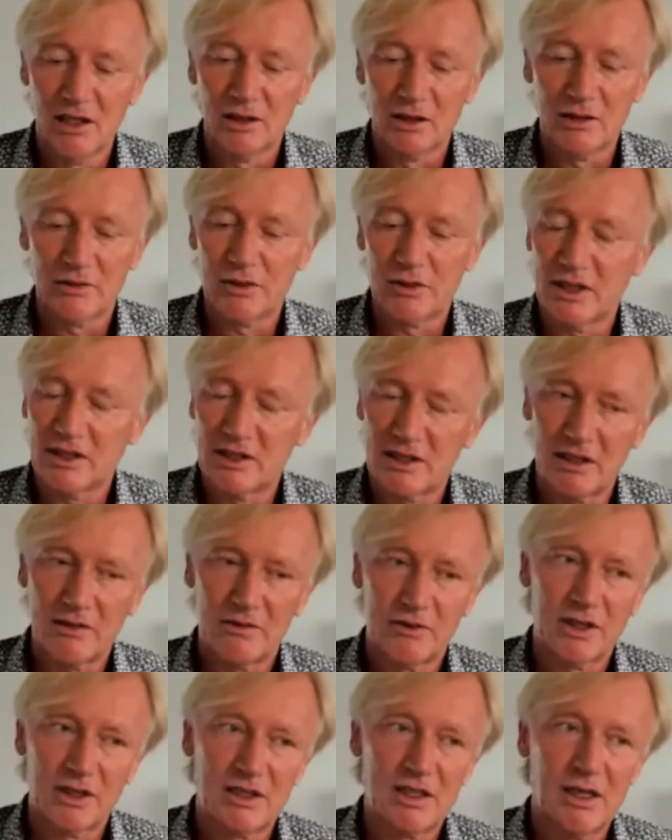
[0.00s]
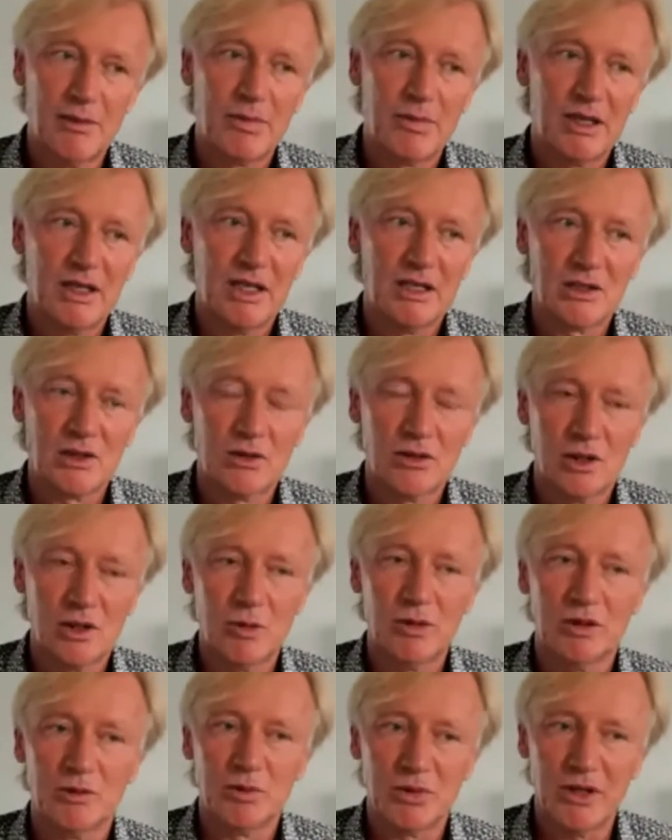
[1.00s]
So for example, let's talk
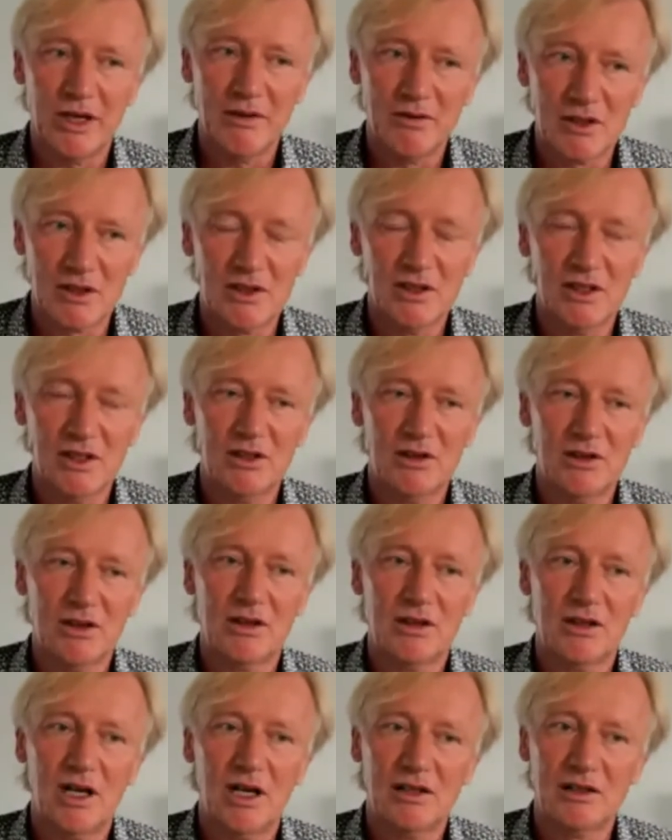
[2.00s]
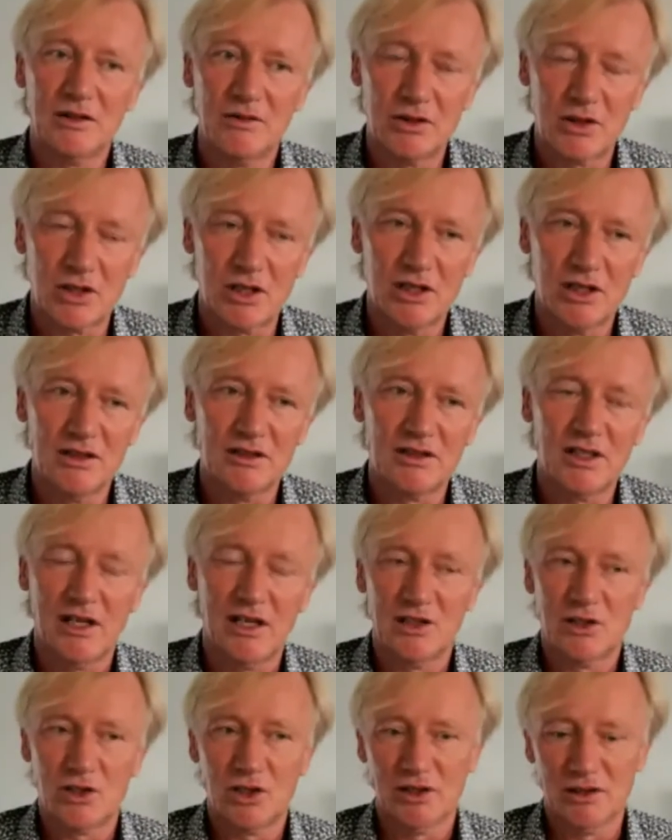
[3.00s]
about privacy or artificial
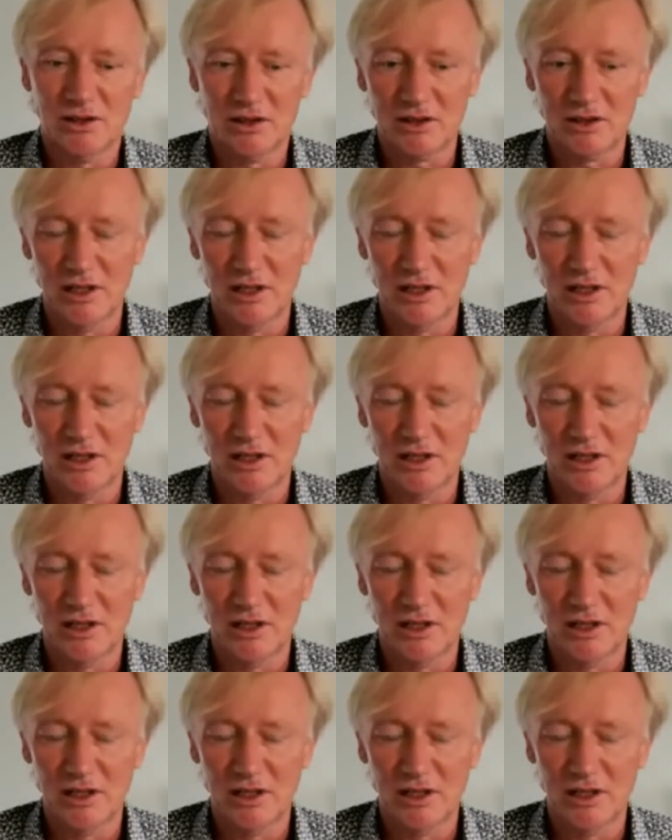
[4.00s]
intelligence.